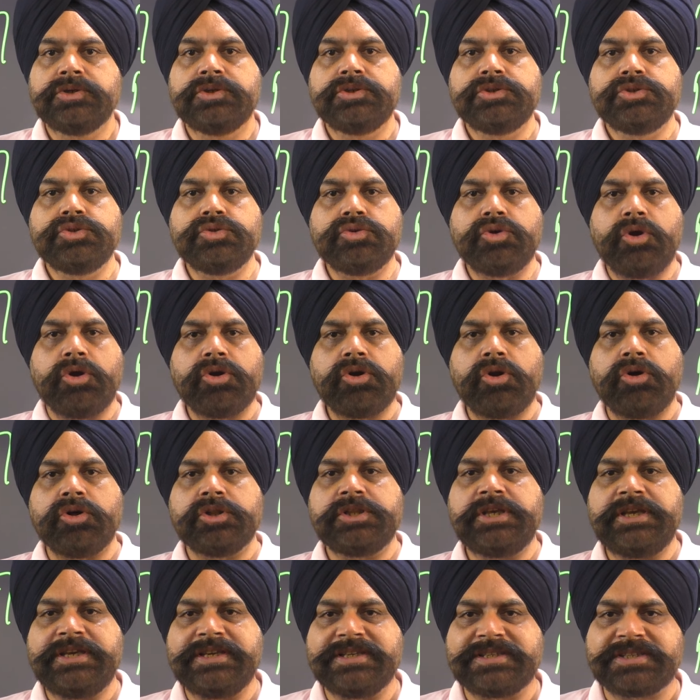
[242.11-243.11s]
You don't know
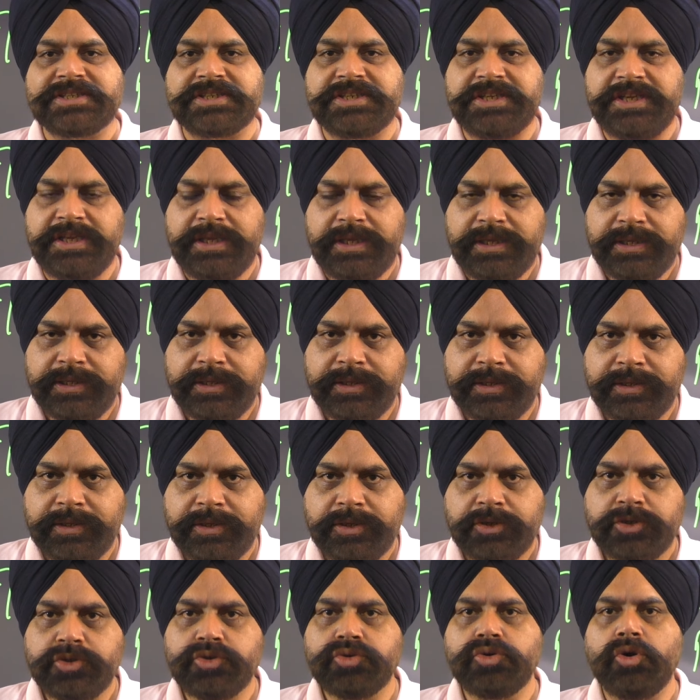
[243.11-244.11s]
the history.
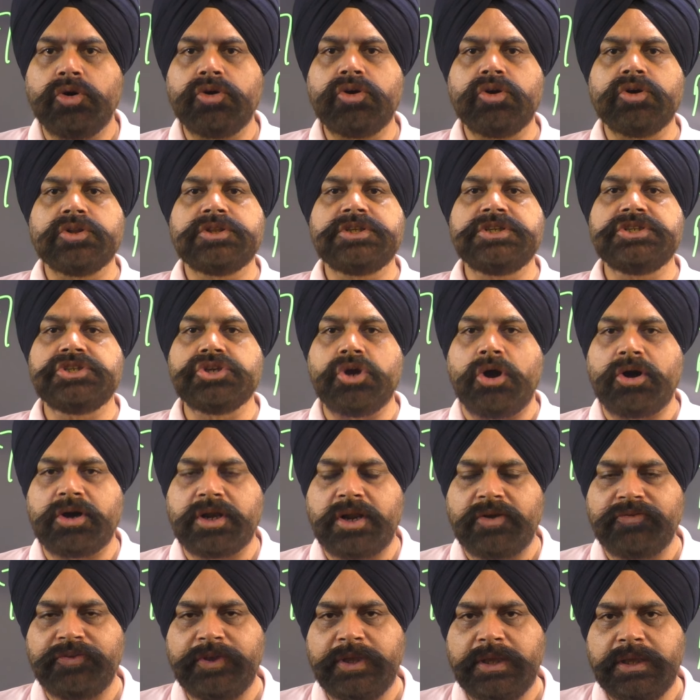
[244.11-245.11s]
You don't know the
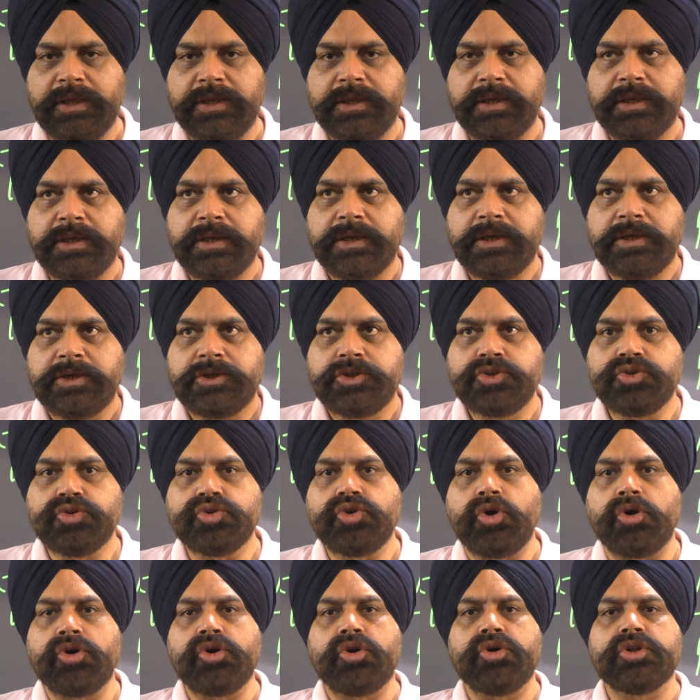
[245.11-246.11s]
geography. You
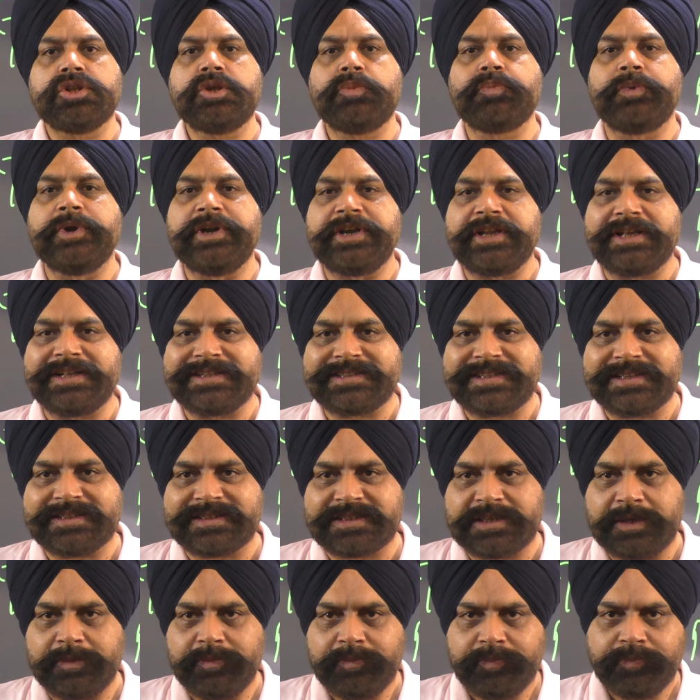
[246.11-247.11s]
don't know the political
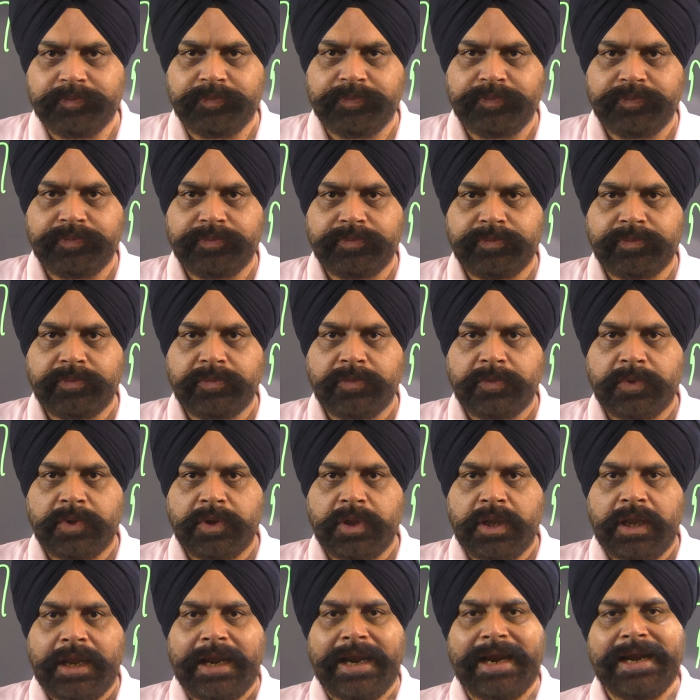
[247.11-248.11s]
system.
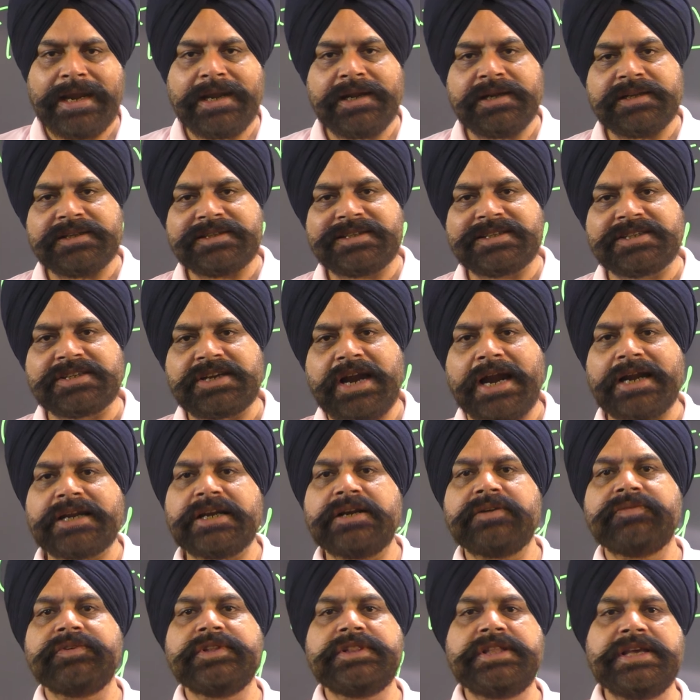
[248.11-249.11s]
And
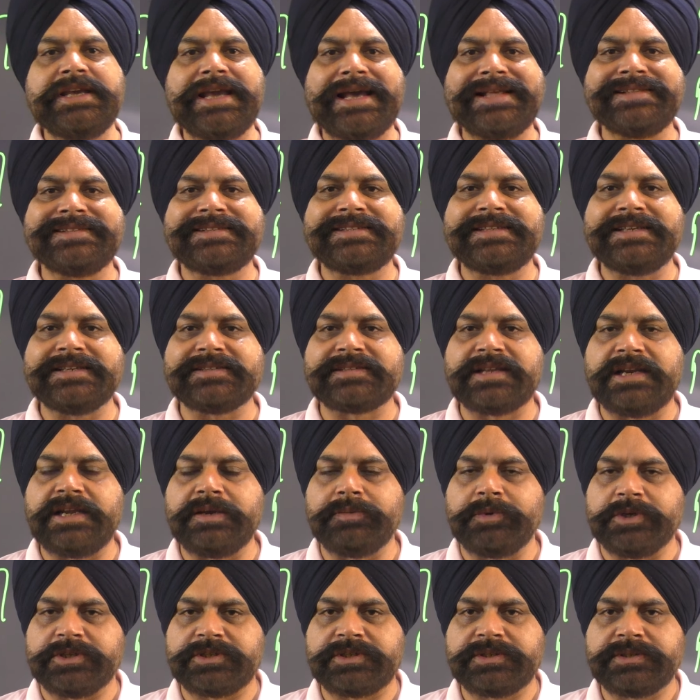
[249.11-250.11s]
started with the NCA
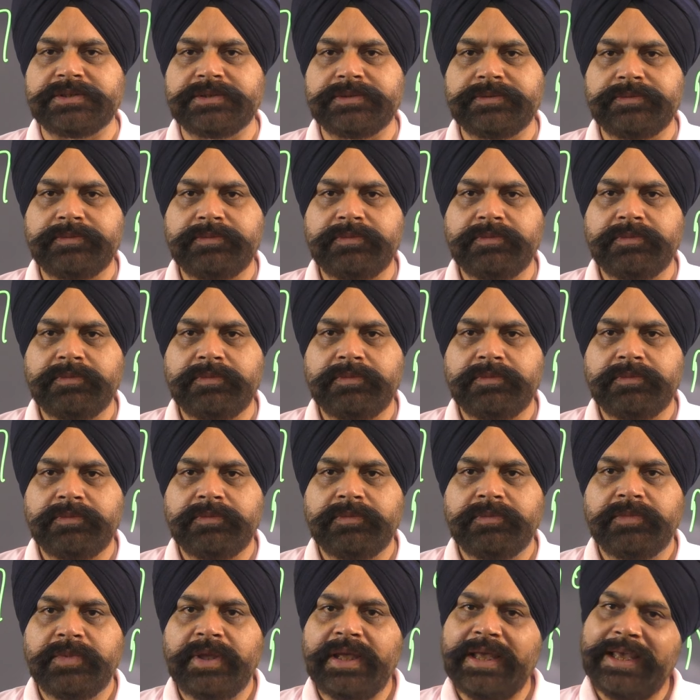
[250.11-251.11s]
syllabus.
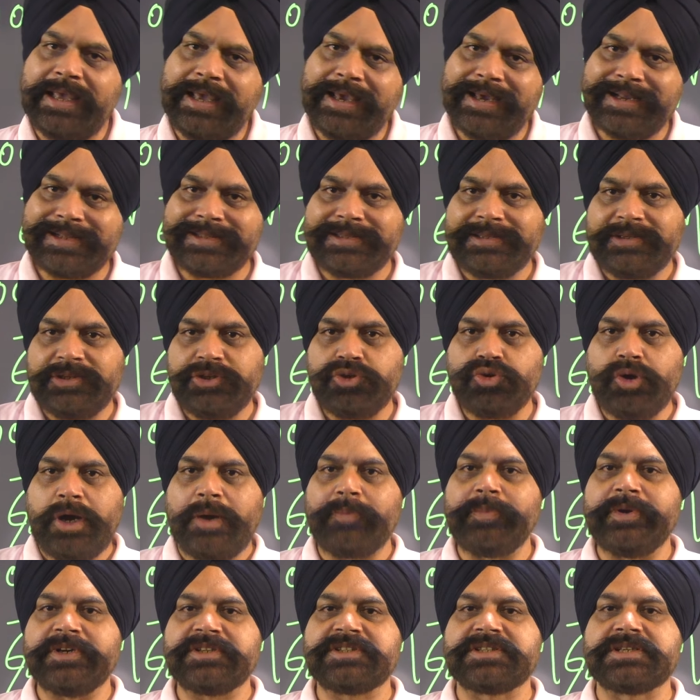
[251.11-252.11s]
Here you have
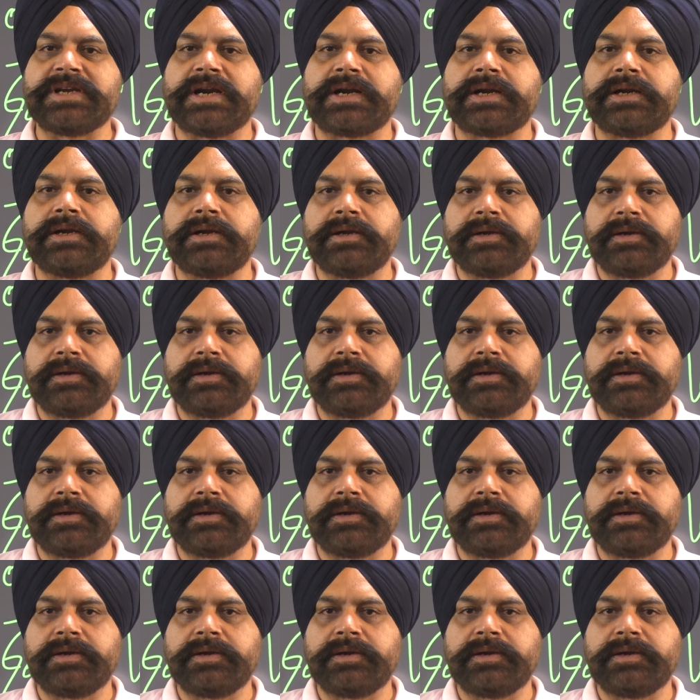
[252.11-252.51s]
been stuck.